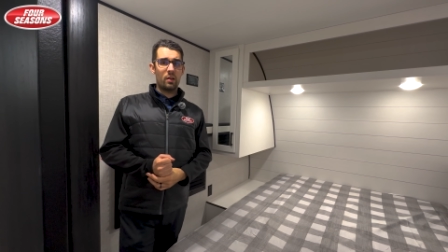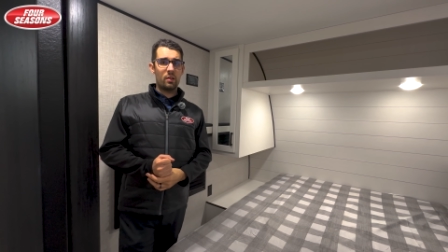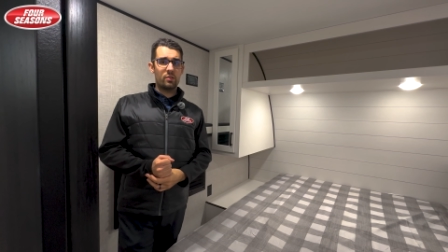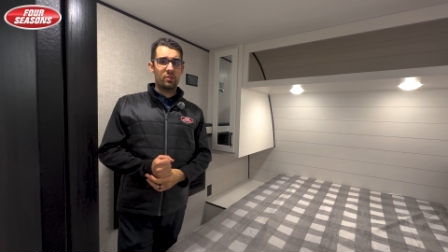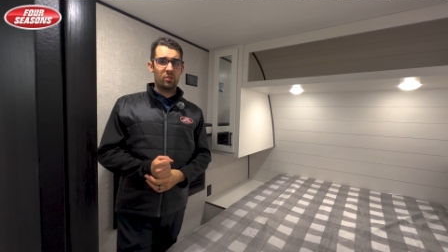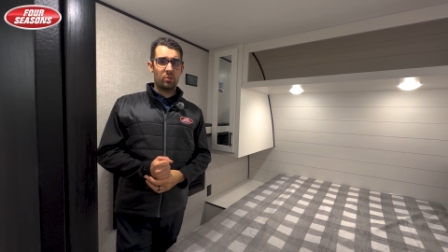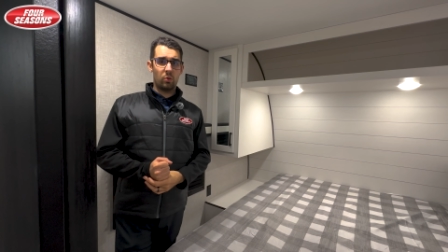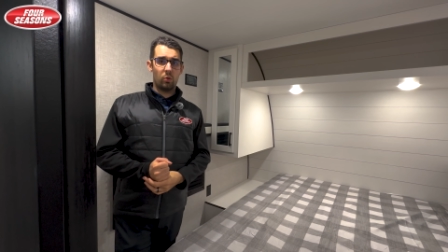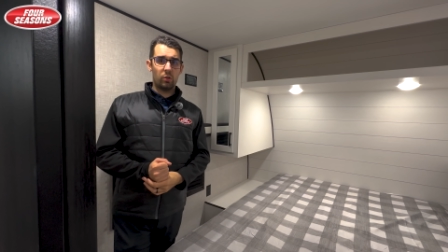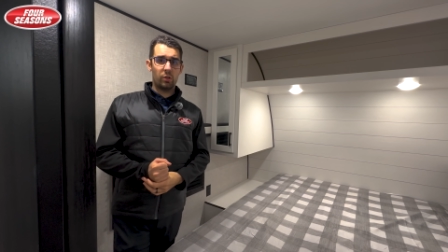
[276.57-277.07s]

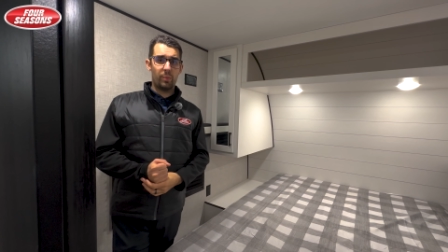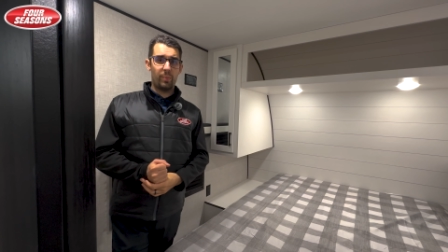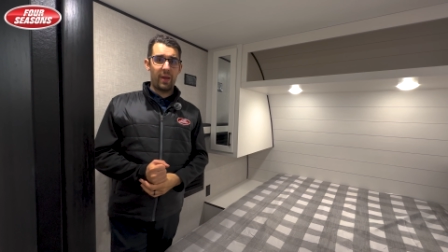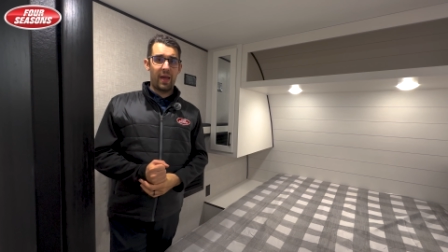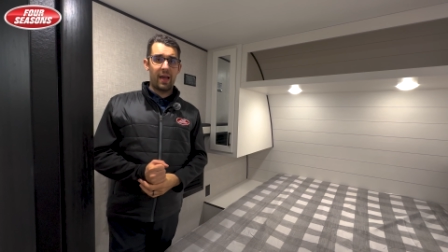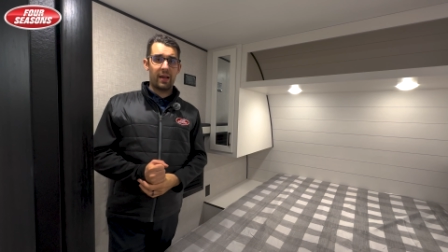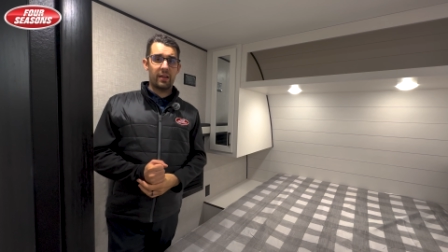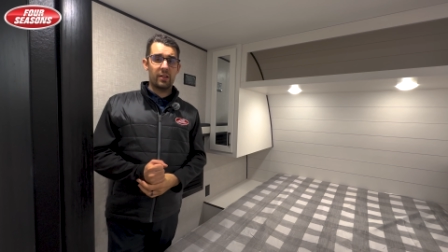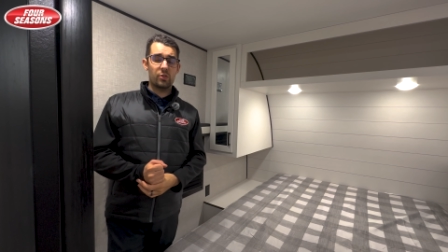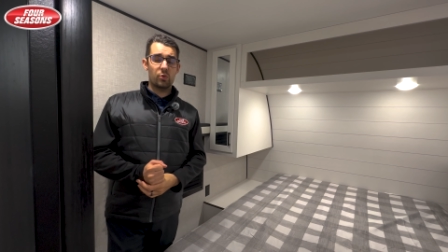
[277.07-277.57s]
solar
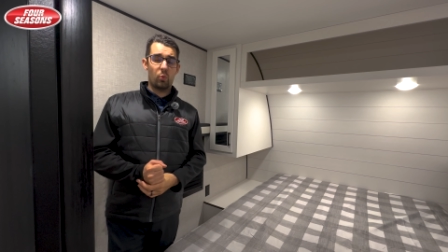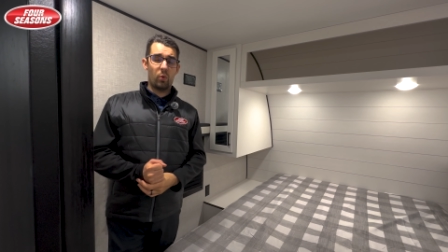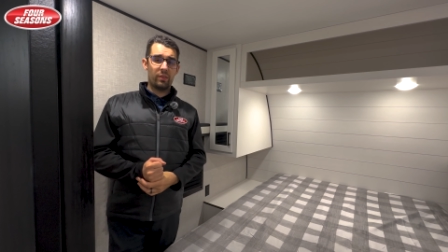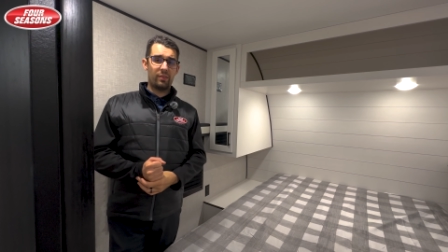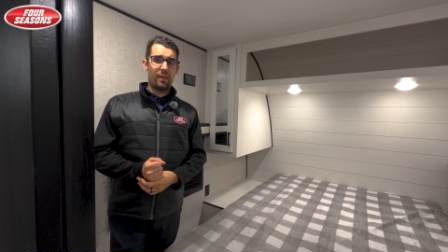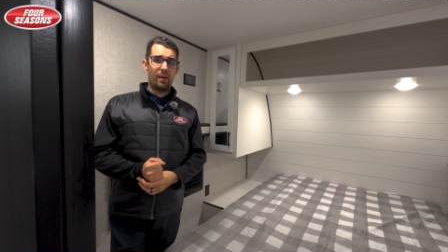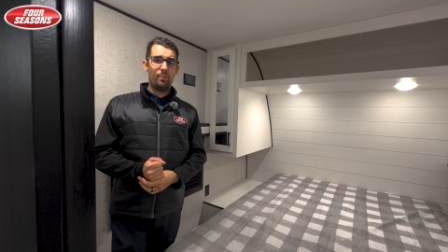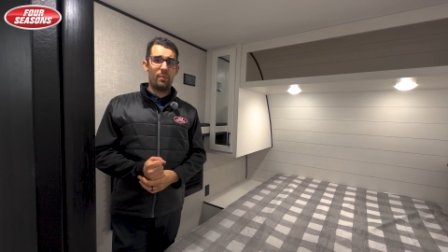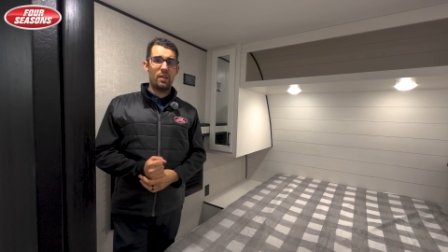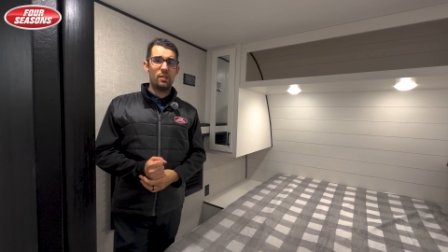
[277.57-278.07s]
package. What
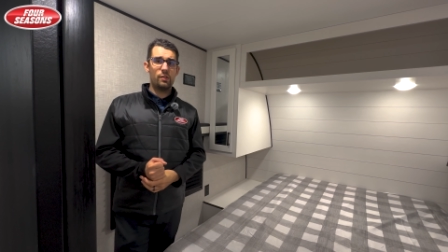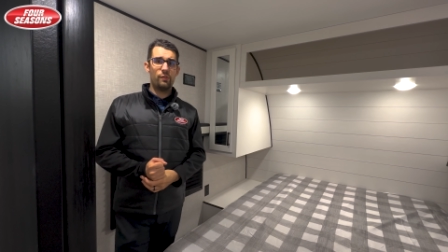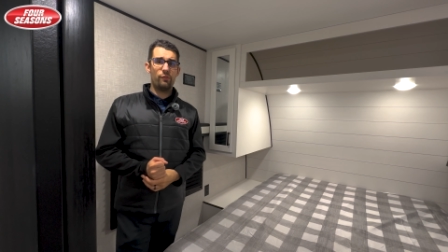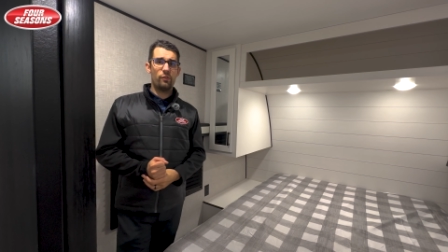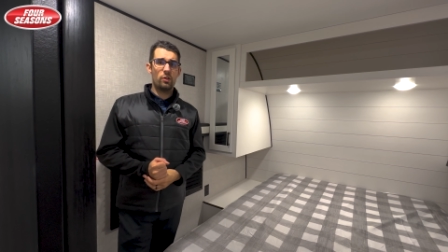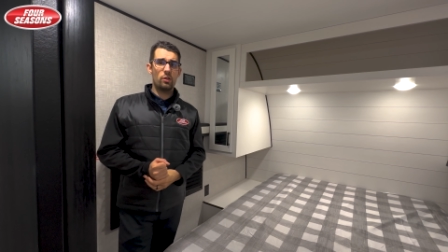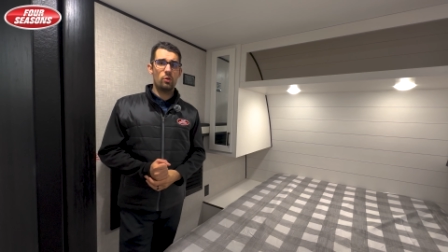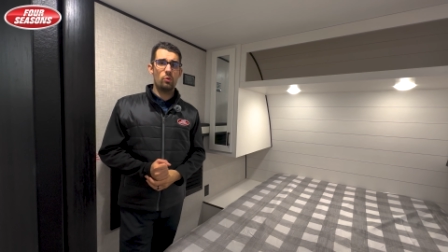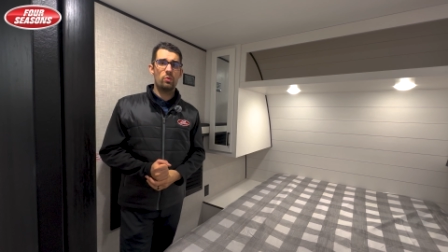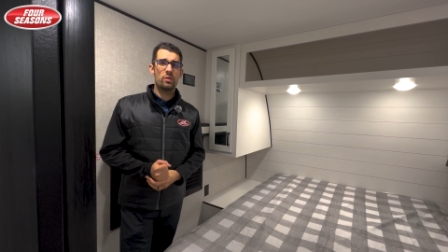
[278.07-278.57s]
that means
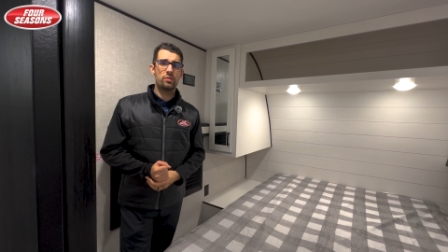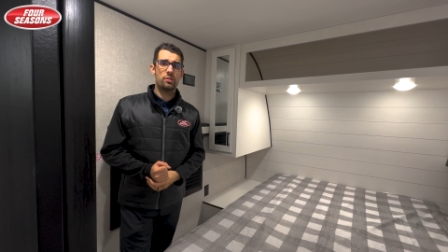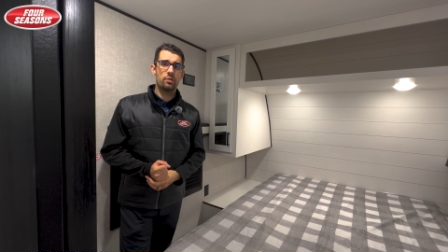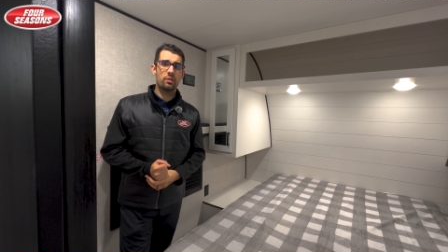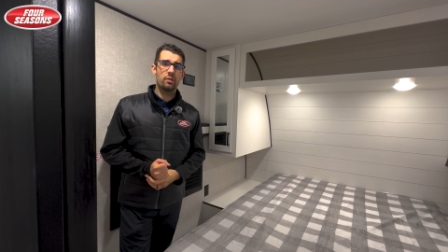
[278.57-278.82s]
for you is